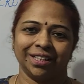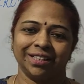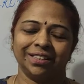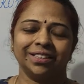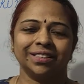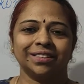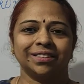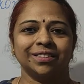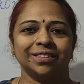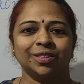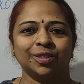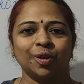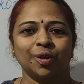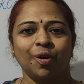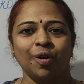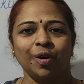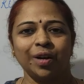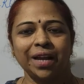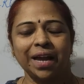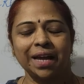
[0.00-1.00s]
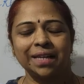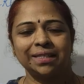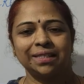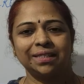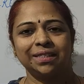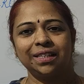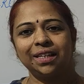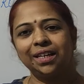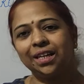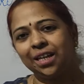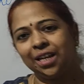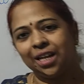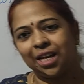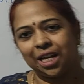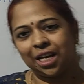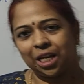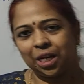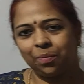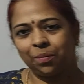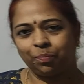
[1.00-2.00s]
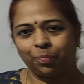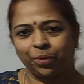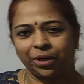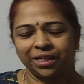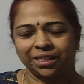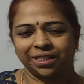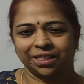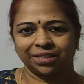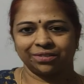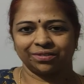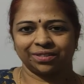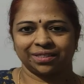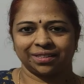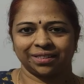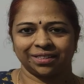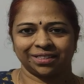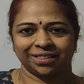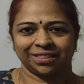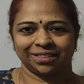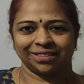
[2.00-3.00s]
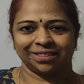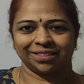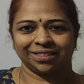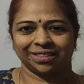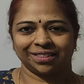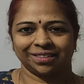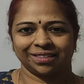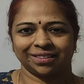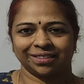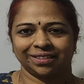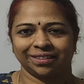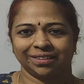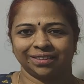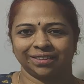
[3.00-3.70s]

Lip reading: This is called as the imperative sentence.